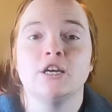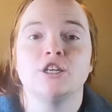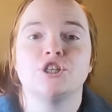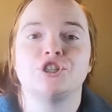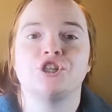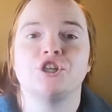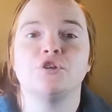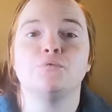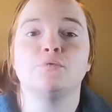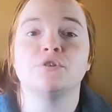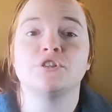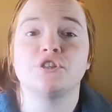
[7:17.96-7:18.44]

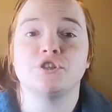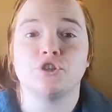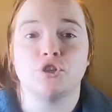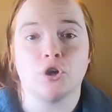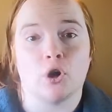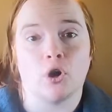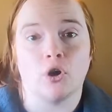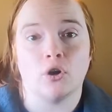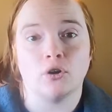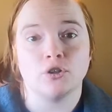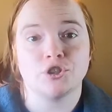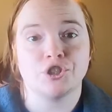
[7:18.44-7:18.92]
she was
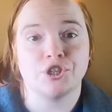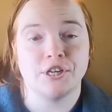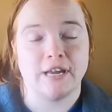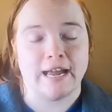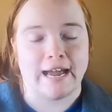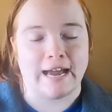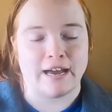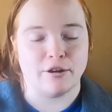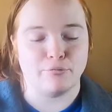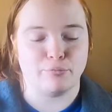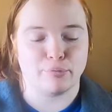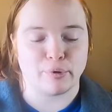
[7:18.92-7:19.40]
tall, she
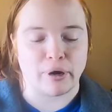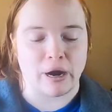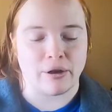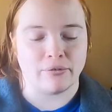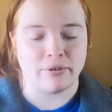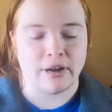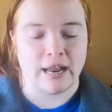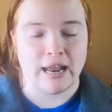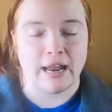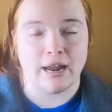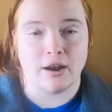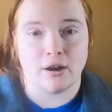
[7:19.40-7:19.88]
had
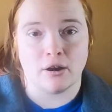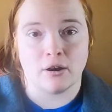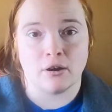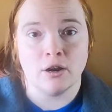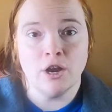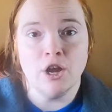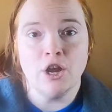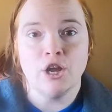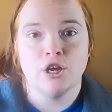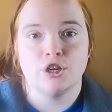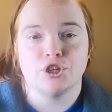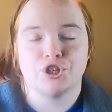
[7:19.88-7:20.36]
brown hair,
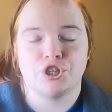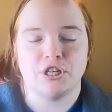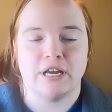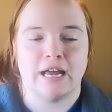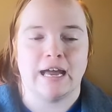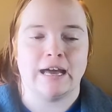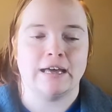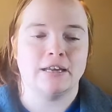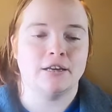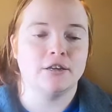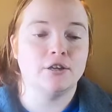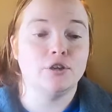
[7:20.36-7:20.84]
she
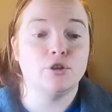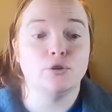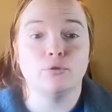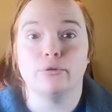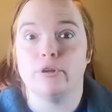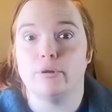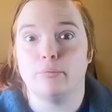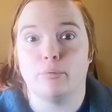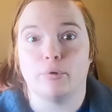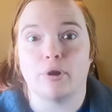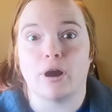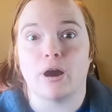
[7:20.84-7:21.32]
had a
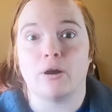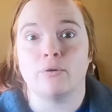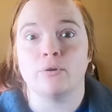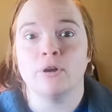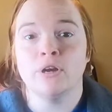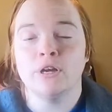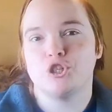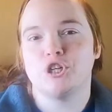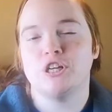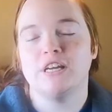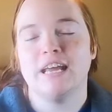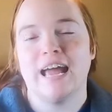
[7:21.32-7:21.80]
unibrow,
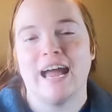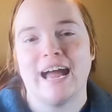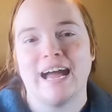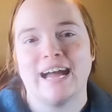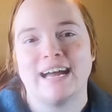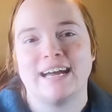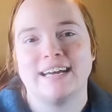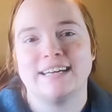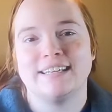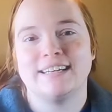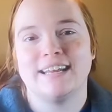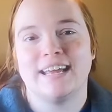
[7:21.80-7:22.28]
she
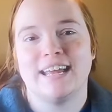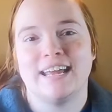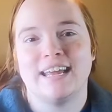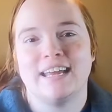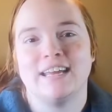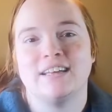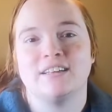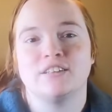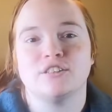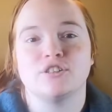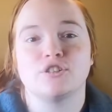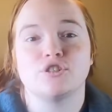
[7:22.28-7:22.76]
had
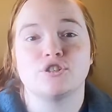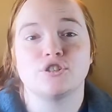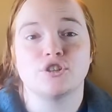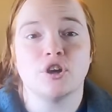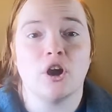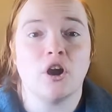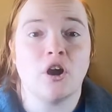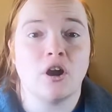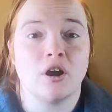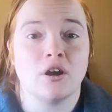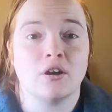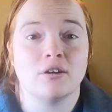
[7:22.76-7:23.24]
a
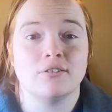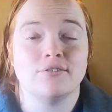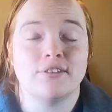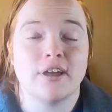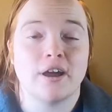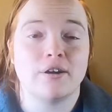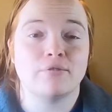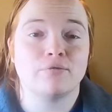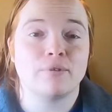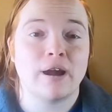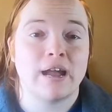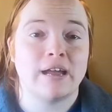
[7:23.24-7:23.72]
scar
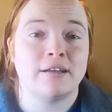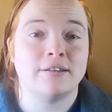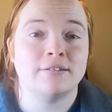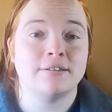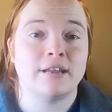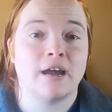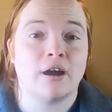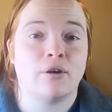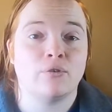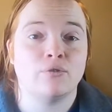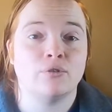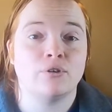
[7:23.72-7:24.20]
that ran
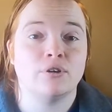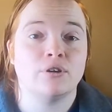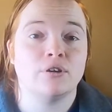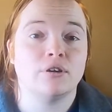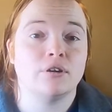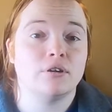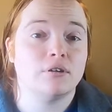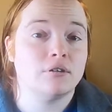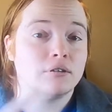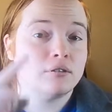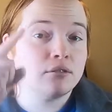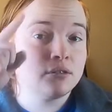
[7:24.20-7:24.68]
down
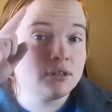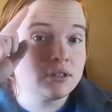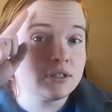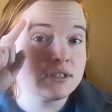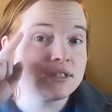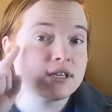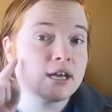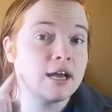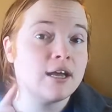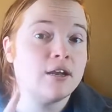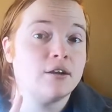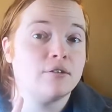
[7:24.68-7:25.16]
the
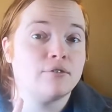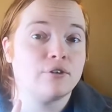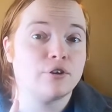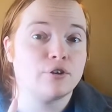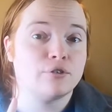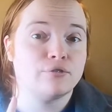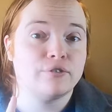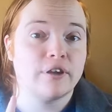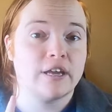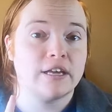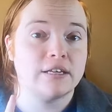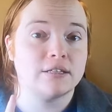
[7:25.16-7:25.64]
side of
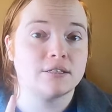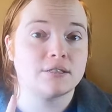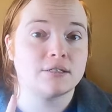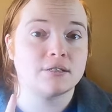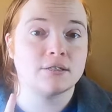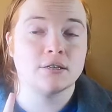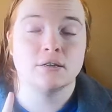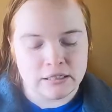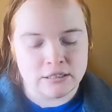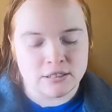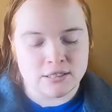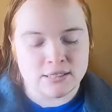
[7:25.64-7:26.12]
her
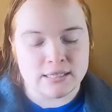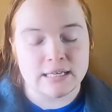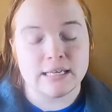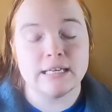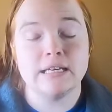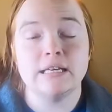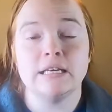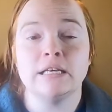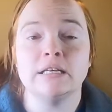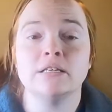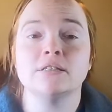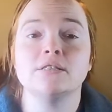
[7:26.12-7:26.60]
face. It's
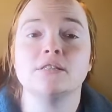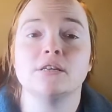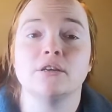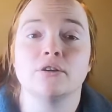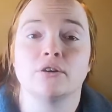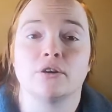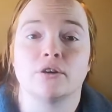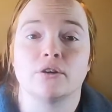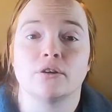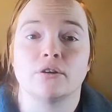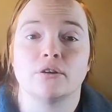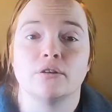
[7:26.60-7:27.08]

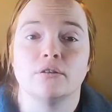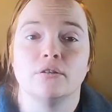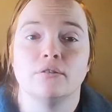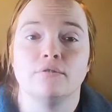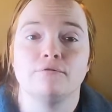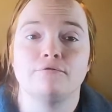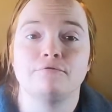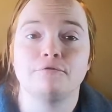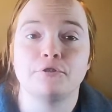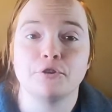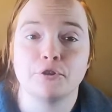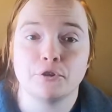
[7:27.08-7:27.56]
easier
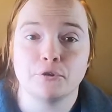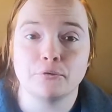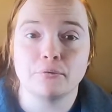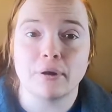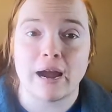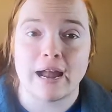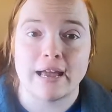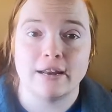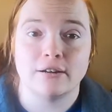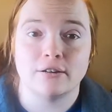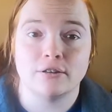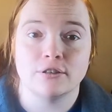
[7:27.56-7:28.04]
for the
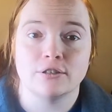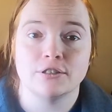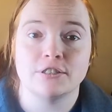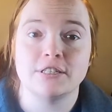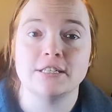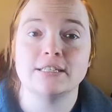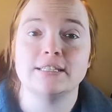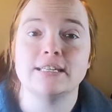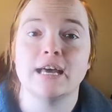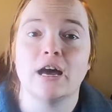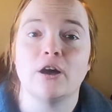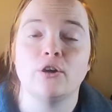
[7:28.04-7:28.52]
writer
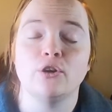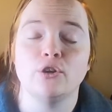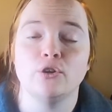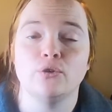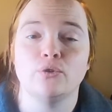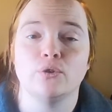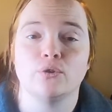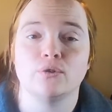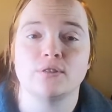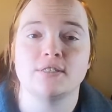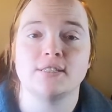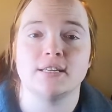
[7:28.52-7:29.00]
to tell
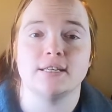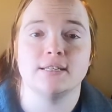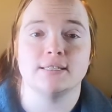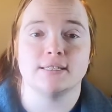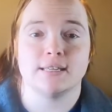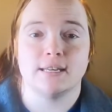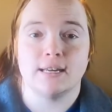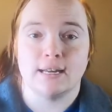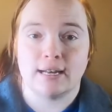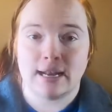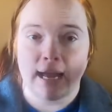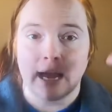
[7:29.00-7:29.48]
you those things
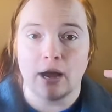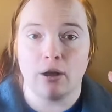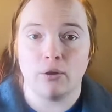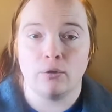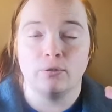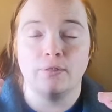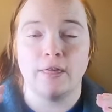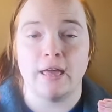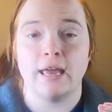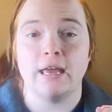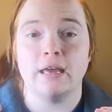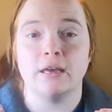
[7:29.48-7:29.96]
and in how
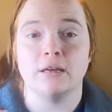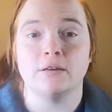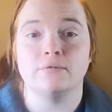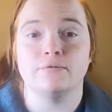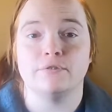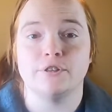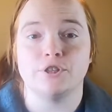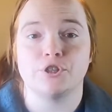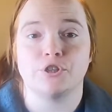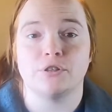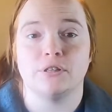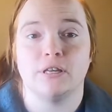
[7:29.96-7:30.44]
they
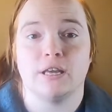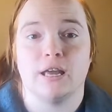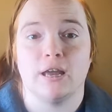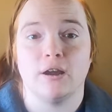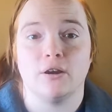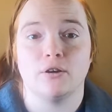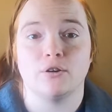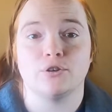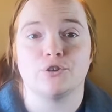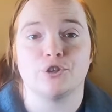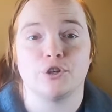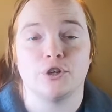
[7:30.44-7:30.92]
envision the
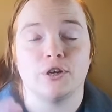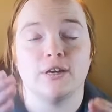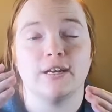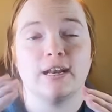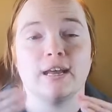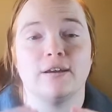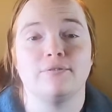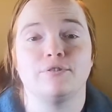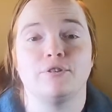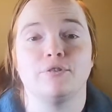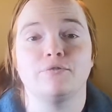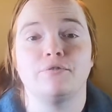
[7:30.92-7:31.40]
character and
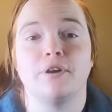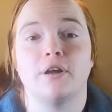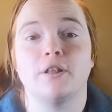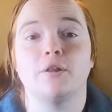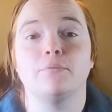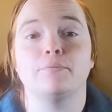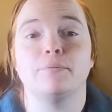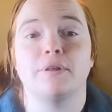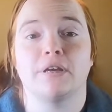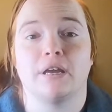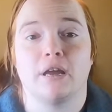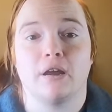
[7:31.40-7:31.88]
have
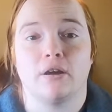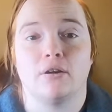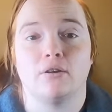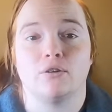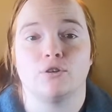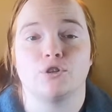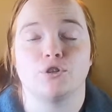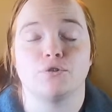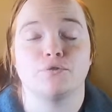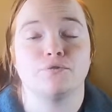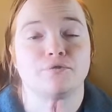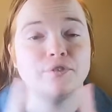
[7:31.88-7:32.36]
developed the
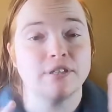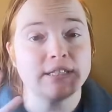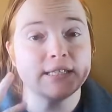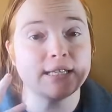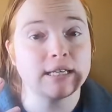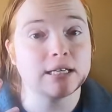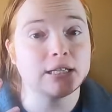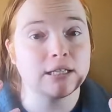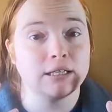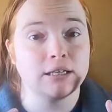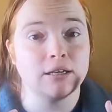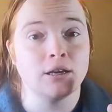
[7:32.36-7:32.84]
character
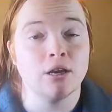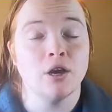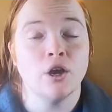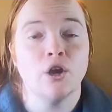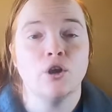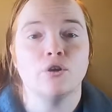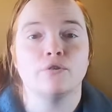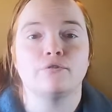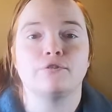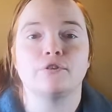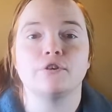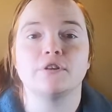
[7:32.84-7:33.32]
physically
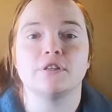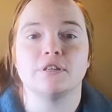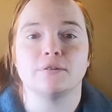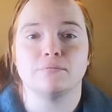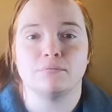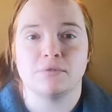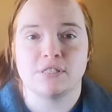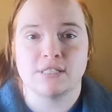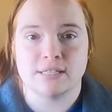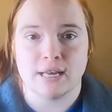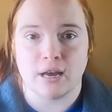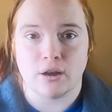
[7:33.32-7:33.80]
for
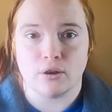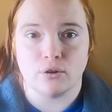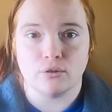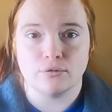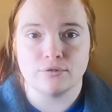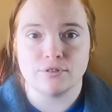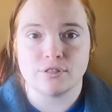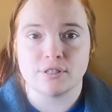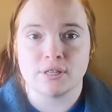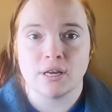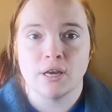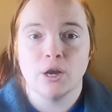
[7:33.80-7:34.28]

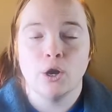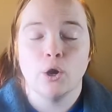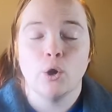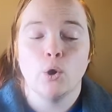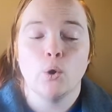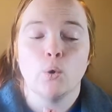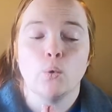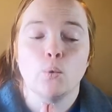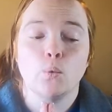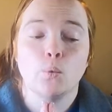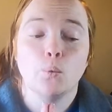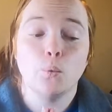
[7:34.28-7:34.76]
themselves,
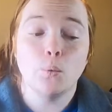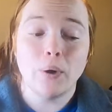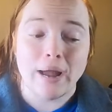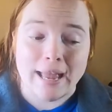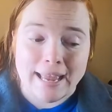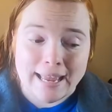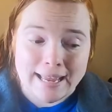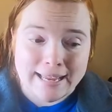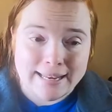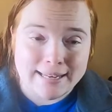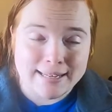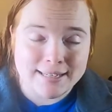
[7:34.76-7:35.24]

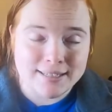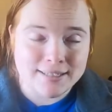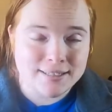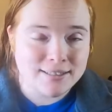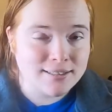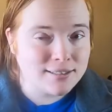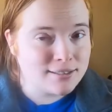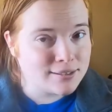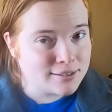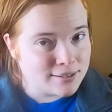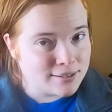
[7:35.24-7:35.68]
when